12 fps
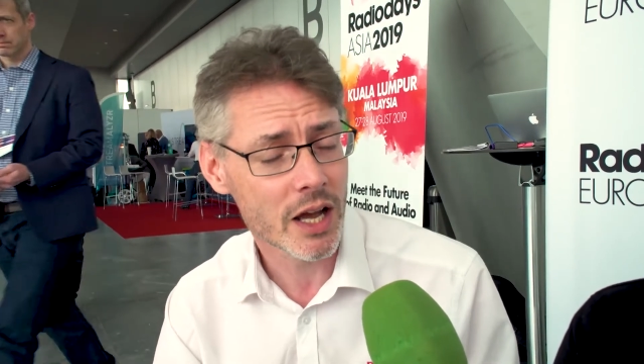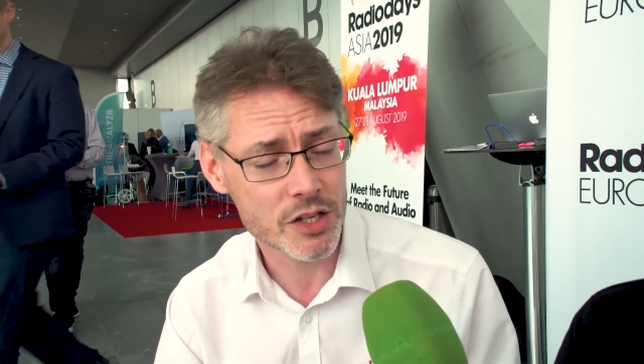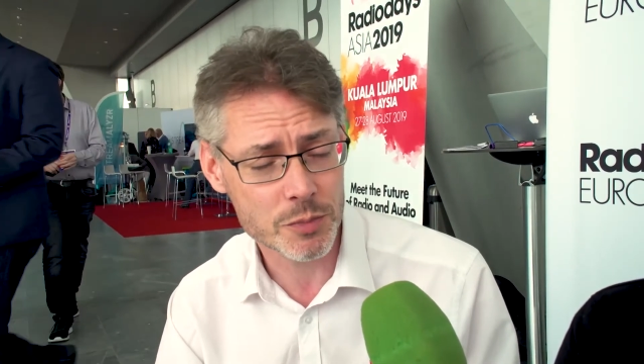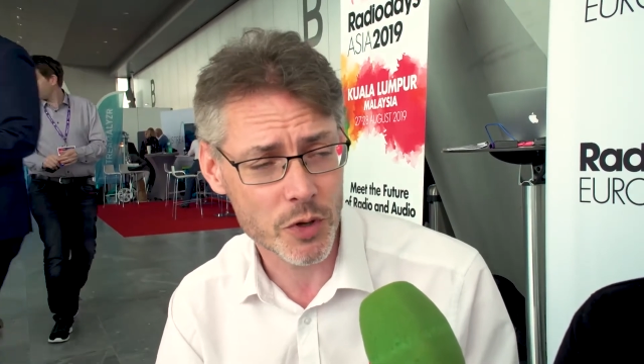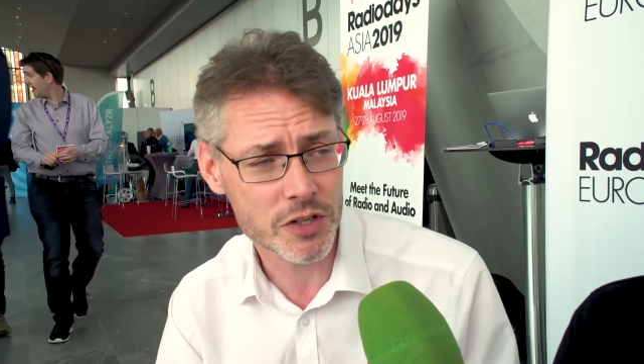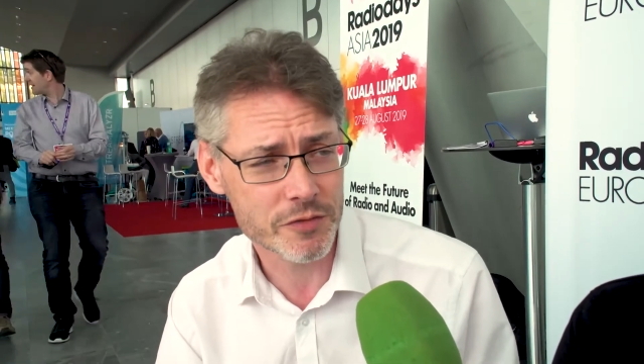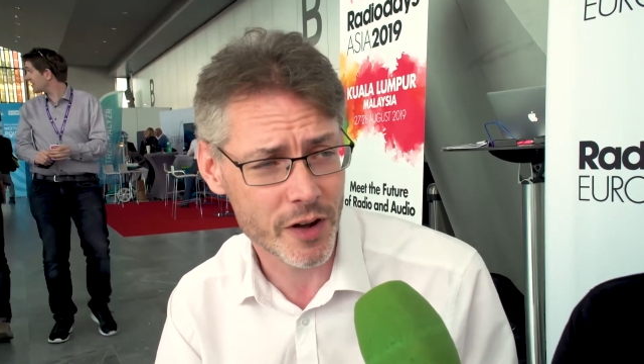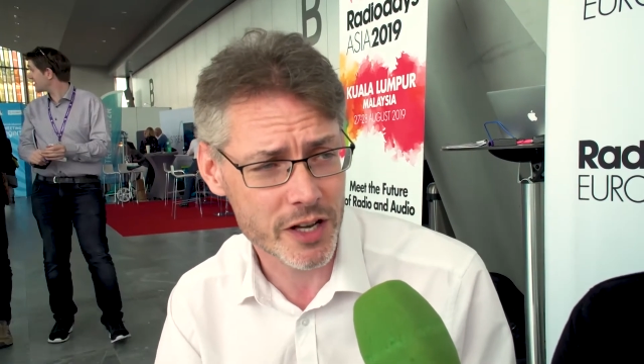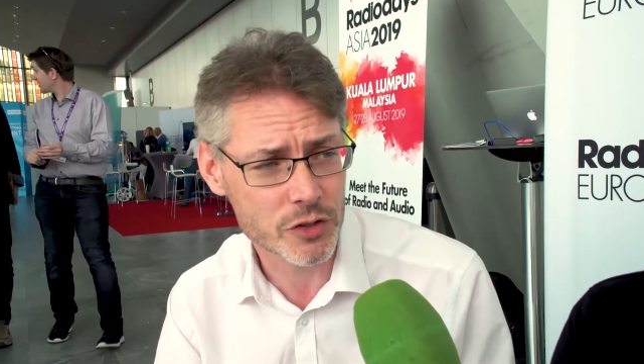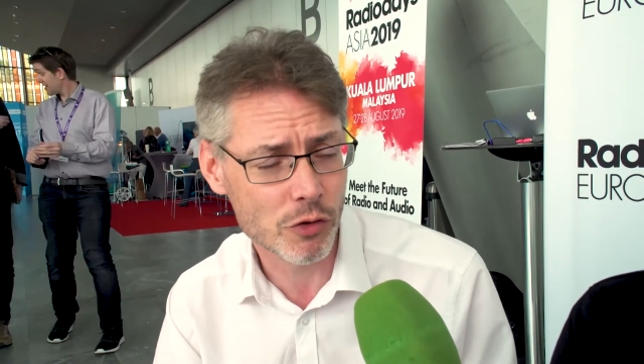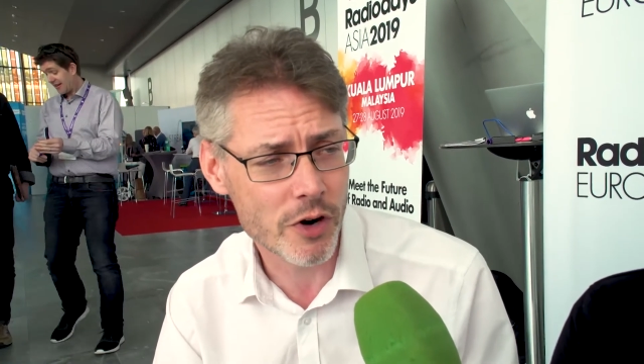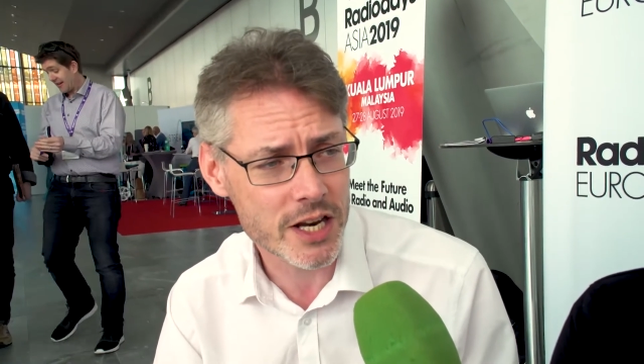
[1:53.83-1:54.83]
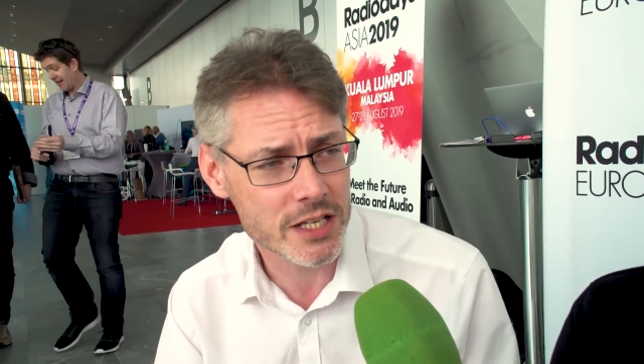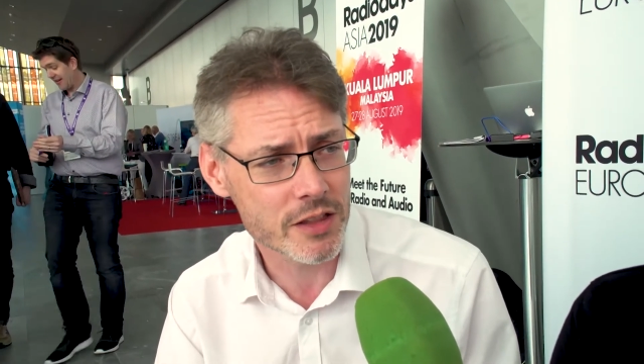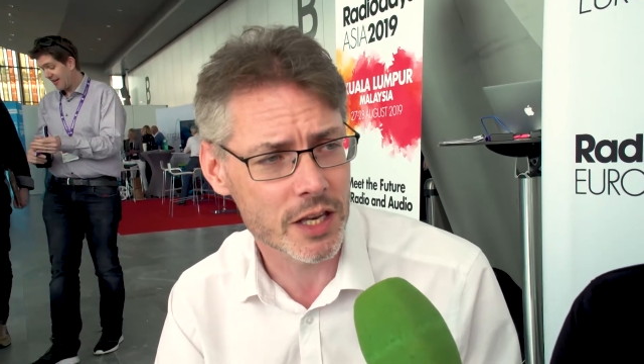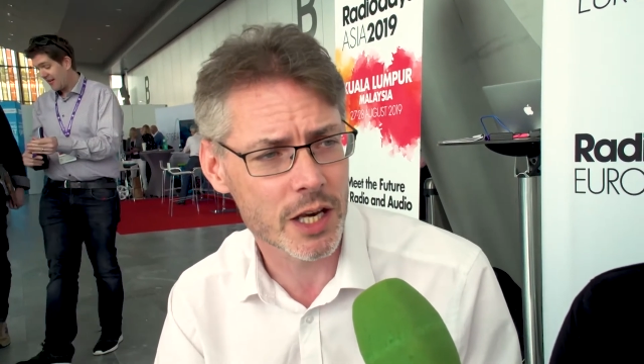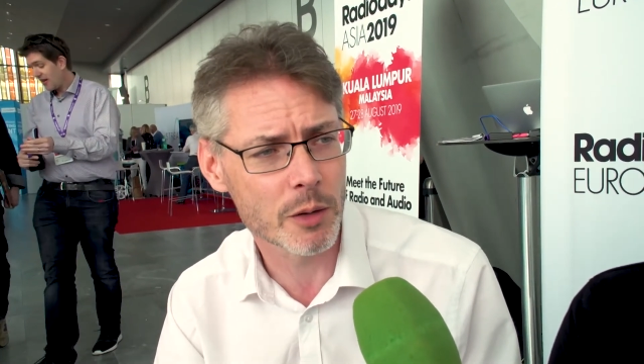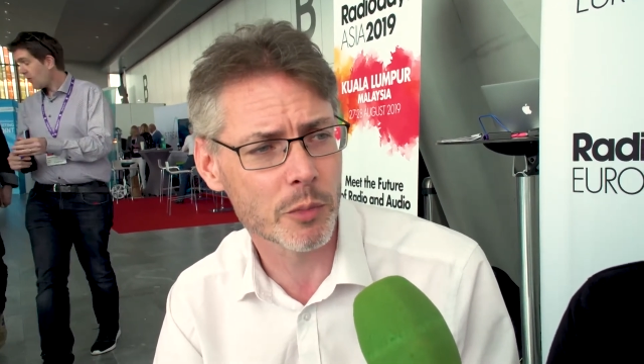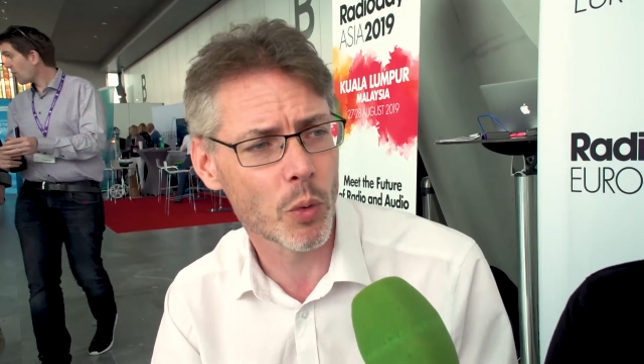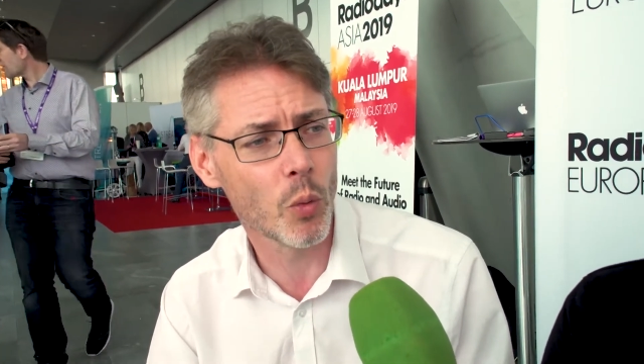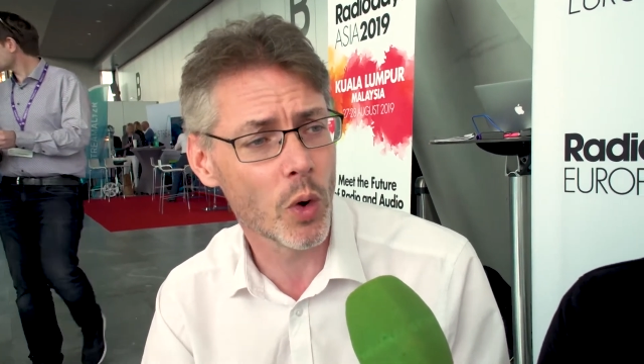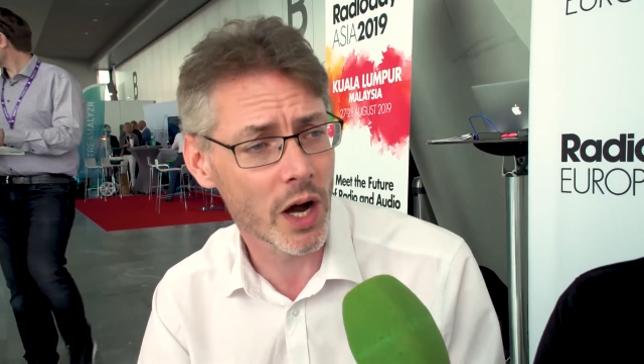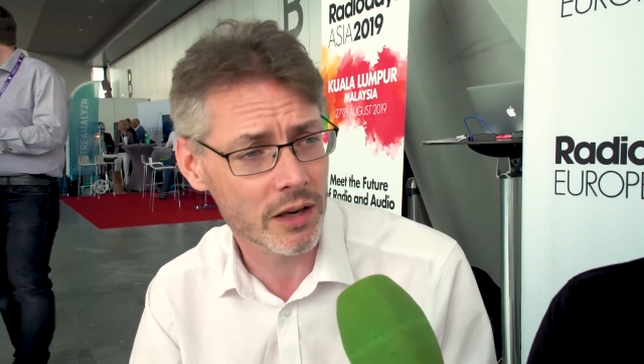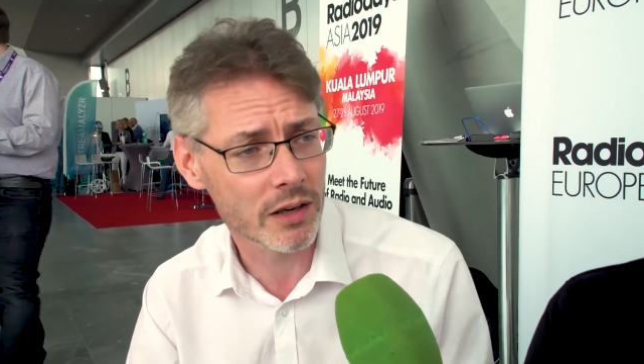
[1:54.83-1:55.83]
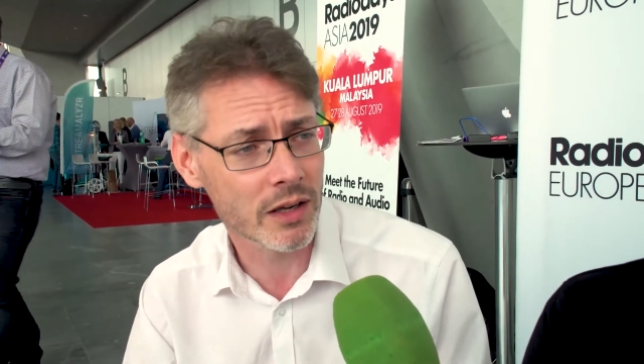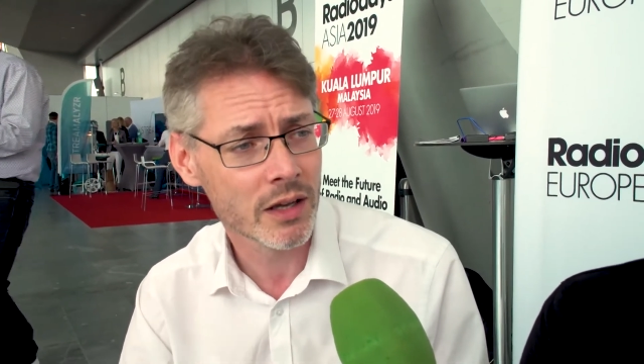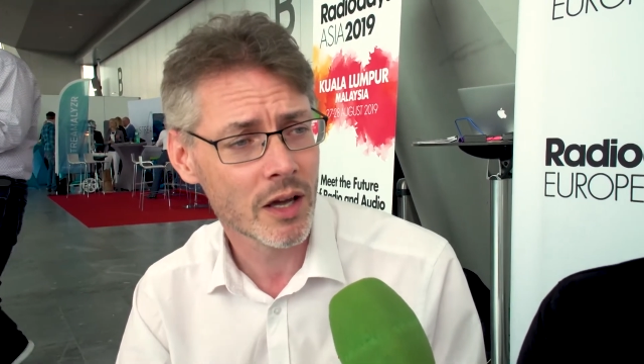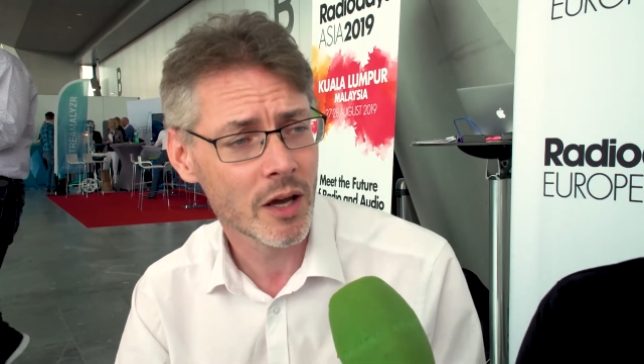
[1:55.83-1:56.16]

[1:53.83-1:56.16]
And Spotify is already the #1